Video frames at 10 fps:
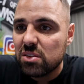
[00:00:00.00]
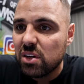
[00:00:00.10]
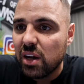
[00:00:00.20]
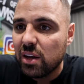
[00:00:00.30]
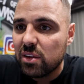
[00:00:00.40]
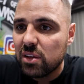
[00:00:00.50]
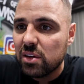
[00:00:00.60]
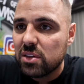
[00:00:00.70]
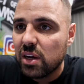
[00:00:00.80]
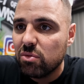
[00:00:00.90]
Yeah,
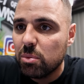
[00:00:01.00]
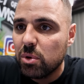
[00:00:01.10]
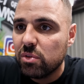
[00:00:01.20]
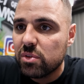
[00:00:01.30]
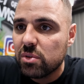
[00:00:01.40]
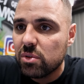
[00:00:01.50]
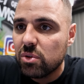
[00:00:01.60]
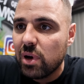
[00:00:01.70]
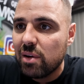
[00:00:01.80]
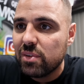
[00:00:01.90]
that's getting removed. I'm
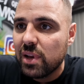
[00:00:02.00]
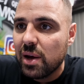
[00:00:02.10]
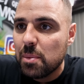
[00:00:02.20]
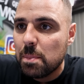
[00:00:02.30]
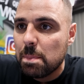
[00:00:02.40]
not having that.